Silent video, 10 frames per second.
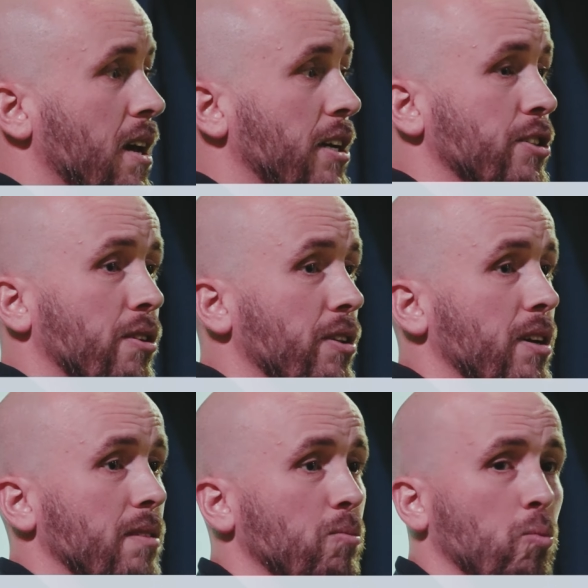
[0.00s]
It's not
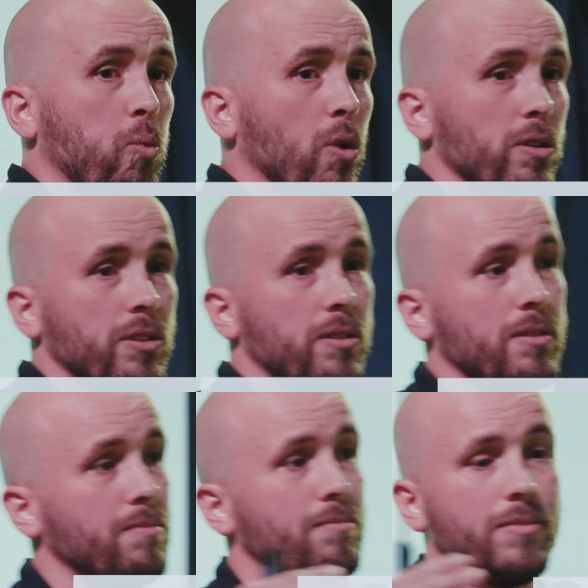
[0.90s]
that
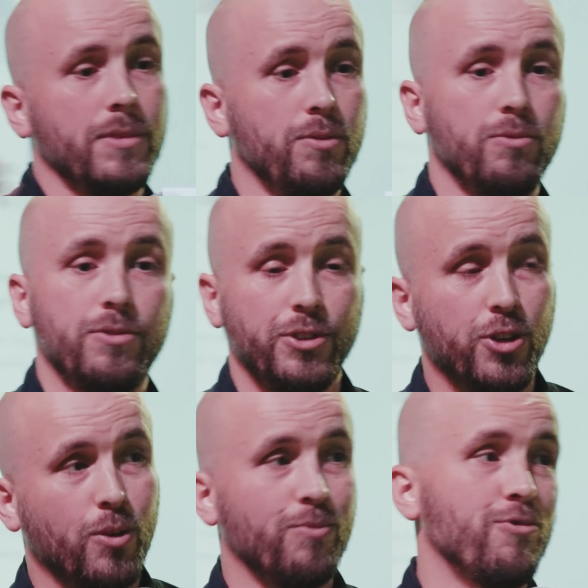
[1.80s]
one's
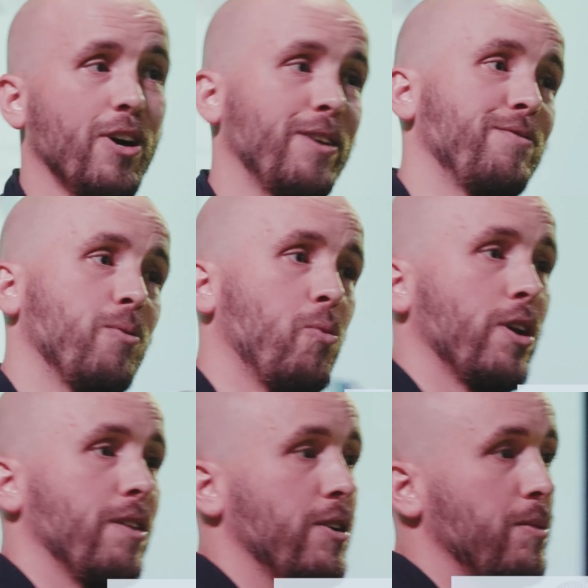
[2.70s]
not right for
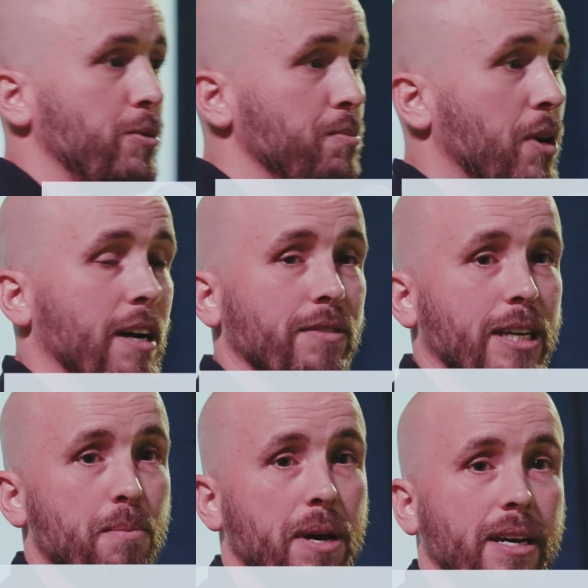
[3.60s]
one other. You might have a
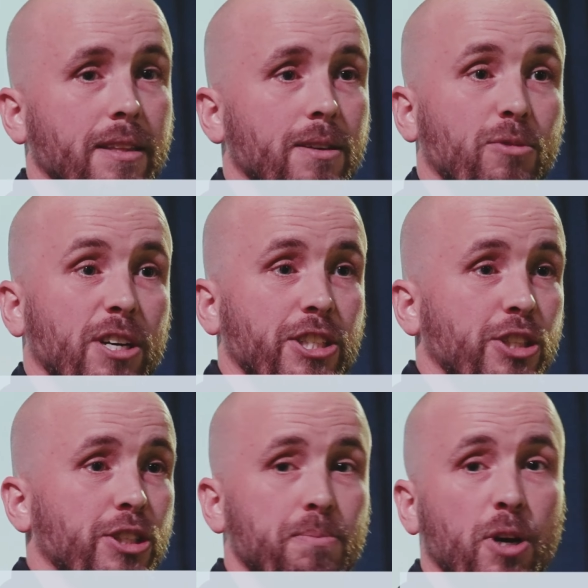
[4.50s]
campaign that we're actually
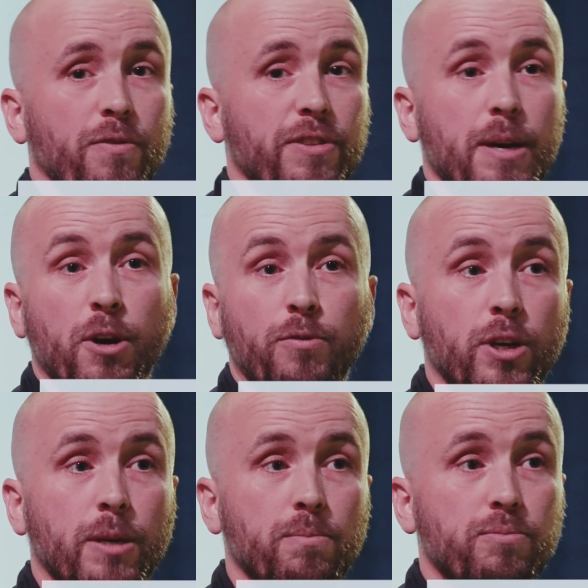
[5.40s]
using both and they're both
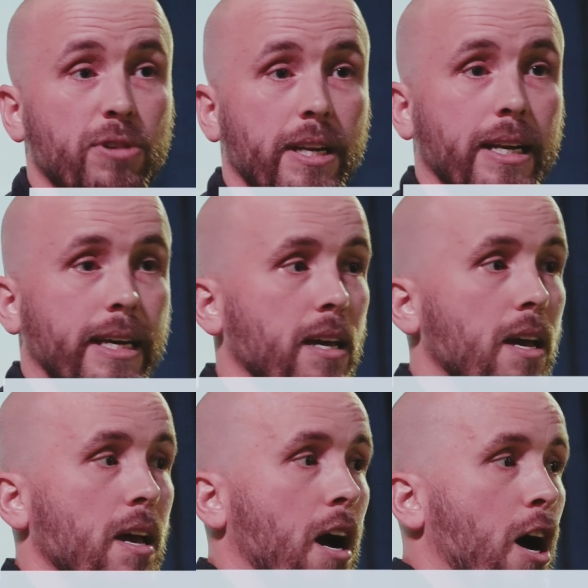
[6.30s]
working brilliantly.
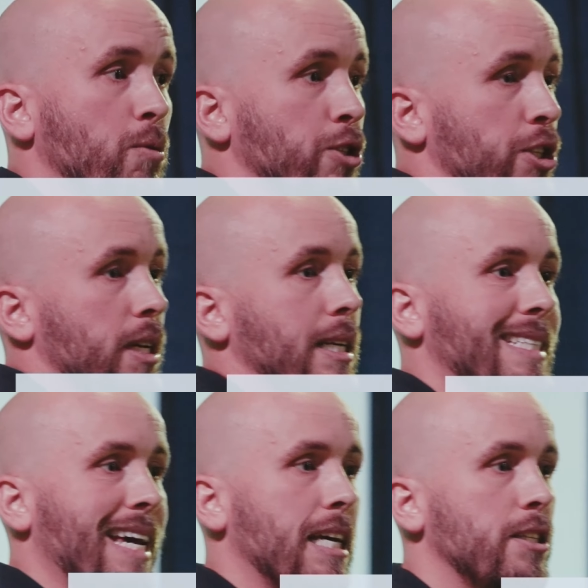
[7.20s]
I would just say
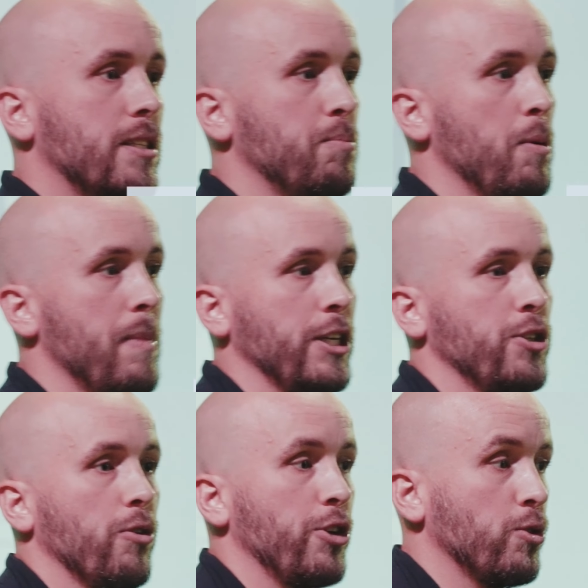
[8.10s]
test, but make
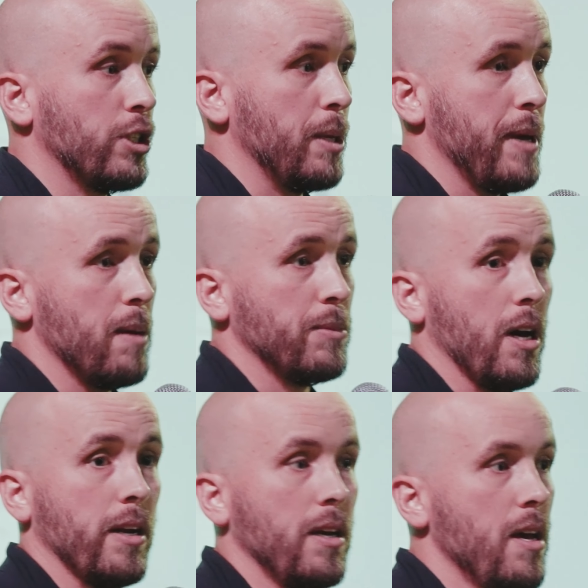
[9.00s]
sure that your CPMs
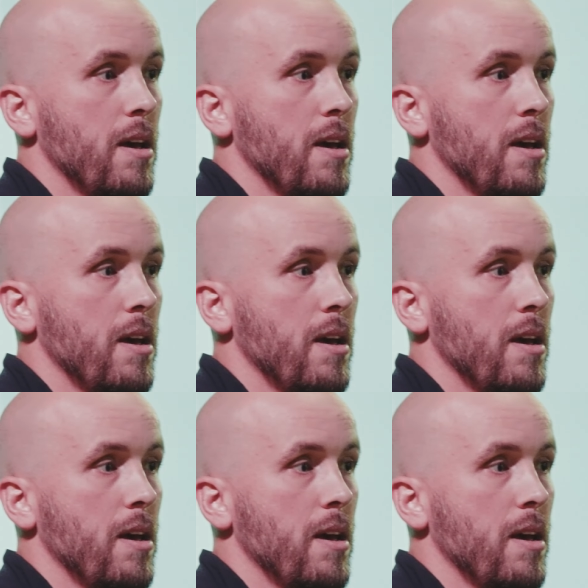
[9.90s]
aren't